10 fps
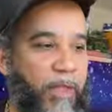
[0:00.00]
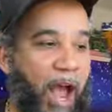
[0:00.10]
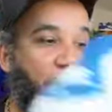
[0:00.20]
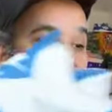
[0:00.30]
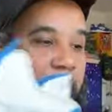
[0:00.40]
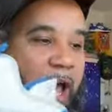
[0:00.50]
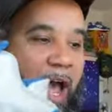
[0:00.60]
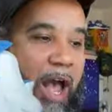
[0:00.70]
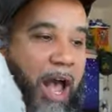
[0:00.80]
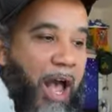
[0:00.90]
I will.
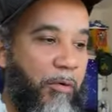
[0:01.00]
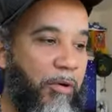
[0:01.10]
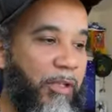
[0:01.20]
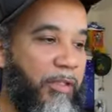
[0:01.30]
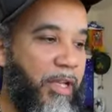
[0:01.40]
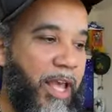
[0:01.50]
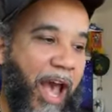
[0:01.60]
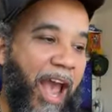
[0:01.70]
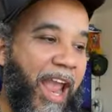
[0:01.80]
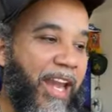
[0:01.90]
I, I
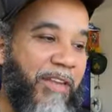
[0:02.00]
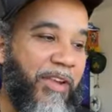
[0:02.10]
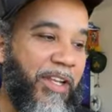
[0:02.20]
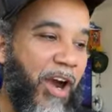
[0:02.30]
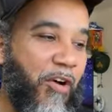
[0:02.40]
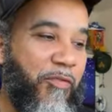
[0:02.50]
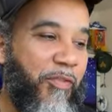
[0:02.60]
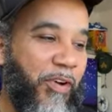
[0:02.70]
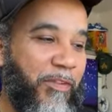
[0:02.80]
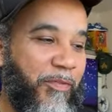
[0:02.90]
I ain't even go
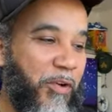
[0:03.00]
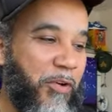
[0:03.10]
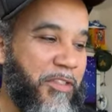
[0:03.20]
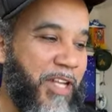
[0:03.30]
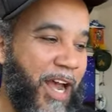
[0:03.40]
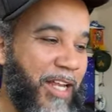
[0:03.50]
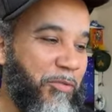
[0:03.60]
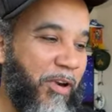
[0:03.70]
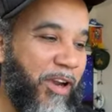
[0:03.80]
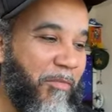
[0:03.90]
for the full size
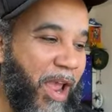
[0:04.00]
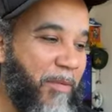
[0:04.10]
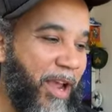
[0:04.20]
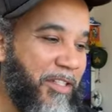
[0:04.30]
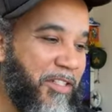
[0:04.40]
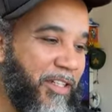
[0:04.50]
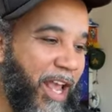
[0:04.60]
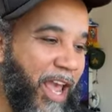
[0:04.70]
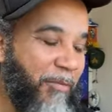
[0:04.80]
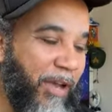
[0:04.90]
run. Maybe I should
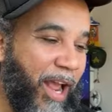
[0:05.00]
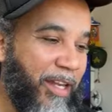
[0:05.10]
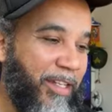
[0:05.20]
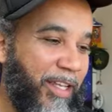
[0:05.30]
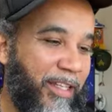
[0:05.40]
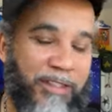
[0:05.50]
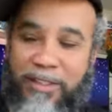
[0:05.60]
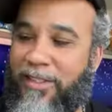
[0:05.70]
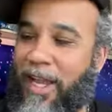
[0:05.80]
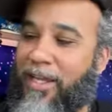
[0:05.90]
have, but I didn't
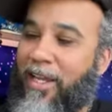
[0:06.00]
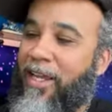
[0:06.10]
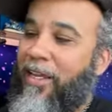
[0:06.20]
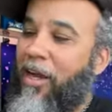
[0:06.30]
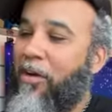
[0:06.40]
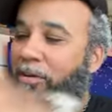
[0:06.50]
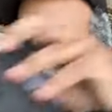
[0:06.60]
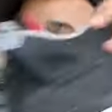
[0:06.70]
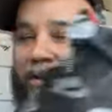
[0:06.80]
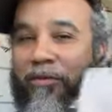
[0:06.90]
because I did go
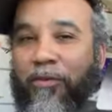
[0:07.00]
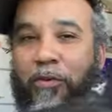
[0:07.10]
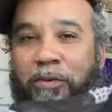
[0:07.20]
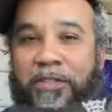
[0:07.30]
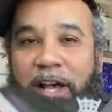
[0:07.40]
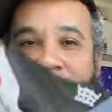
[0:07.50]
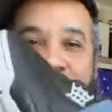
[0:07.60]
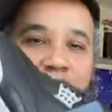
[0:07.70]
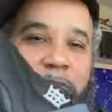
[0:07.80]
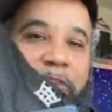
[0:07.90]
do a full
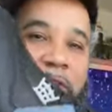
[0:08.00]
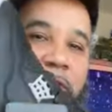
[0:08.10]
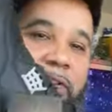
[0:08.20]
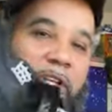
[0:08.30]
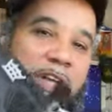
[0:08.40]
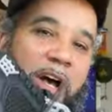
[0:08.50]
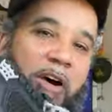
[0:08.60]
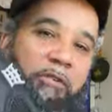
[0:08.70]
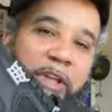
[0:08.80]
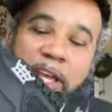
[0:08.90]
size review
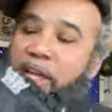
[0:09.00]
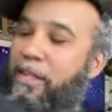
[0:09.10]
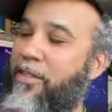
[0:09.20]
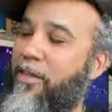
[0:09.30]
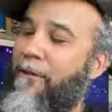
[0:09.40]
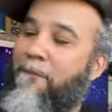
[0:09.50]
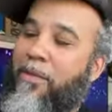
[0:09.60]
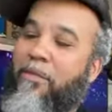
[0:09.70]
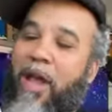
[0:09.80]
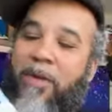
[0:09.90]
on these.
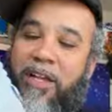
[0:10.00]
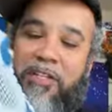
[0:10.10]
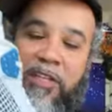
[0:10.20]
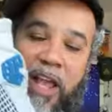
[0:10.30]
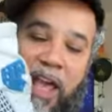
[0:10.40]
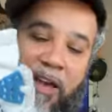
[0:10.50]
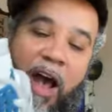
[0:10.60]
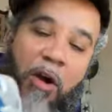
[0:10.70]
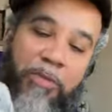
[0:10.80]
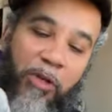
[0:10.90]
Maybe I should have. I
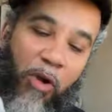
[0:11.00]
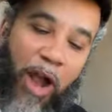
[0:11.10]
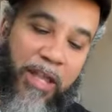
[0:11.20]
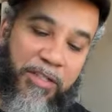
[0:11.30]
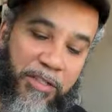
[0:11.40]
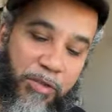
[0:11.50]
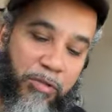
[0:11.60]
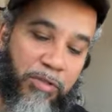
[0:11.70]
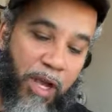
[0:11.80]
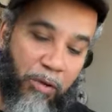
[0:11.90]
hope the grade
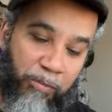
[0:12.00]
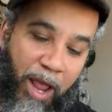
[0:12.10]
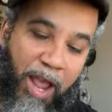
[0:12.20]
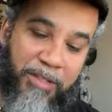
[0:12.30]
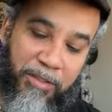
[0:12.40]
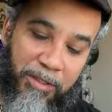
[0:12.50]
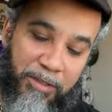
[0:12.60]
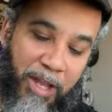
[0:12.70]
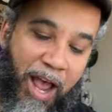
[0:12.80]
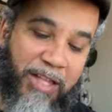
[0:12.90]
schools are nice
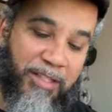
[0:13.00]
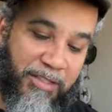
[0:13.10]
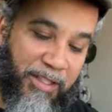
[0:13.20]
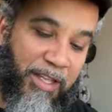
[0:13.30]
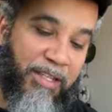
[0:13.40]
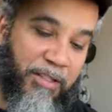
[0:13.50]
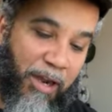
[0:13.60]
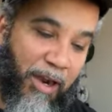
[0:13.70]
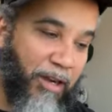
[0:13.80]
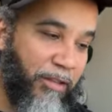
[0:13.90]
nice as these
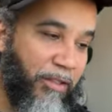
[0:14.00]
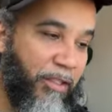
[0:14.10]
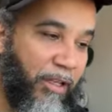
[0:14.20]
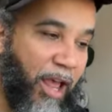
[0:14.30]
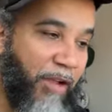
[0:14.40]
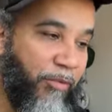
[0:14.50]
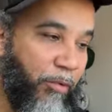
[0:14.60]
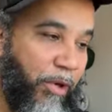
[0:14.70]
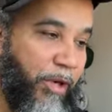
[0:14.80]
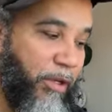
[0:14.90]
are, like for
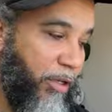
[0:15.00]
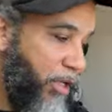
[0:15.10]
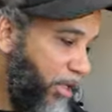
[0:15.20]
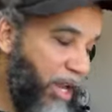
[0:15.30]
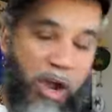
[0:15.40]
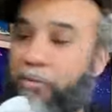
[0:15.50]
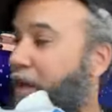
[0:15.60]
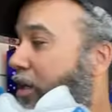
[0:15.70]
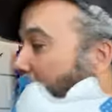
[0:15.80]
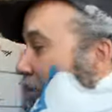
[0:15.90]
real. And I hope
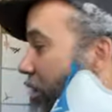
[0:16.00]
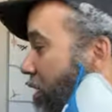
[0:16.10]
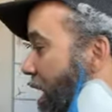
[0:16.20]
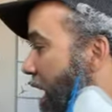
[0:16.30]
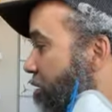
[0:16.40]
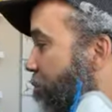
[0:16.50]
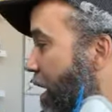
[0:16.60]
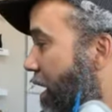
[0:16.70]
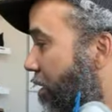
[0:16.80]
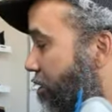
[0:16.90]
they come in the nice
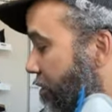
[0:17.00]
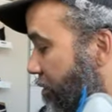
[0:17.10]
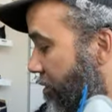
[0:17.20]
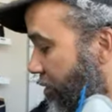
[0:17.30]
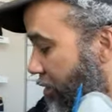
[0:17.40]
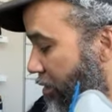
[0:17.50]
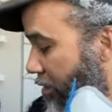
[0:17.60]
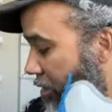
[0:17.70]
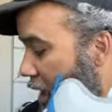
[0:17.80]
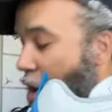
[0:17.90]
box.
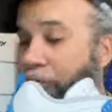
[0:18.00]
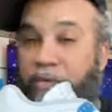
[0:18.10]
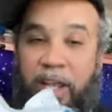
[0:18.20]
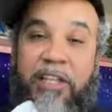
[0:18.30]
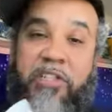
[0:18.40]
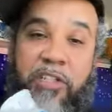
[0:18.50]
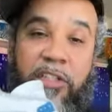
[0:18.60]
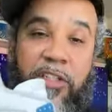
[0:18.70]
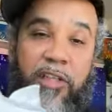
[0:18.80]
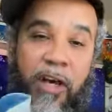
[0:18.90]
Hope they
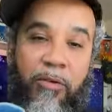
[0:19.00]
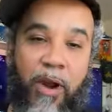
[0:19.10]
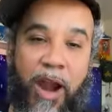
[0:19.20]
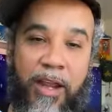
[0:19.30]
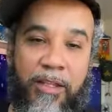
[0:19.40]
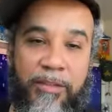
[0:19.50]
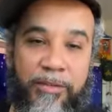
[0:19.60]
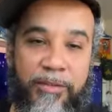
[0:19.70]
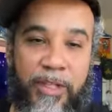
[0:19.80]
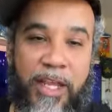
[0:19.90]
should though, right?
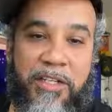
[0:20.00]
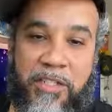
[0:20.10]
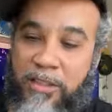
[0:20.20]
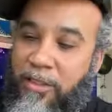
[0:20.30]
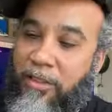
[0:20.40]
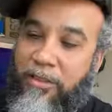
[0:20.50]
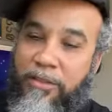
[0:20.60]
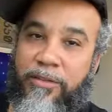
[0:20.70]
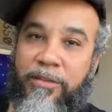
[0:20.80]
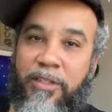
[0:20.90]
They should.
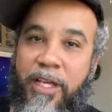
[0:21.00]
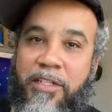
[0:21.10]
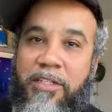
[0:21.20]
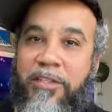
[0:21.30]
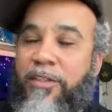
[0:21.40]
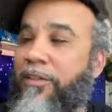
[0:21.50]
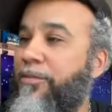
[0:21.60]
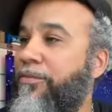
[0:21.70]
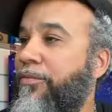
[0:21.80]
They should.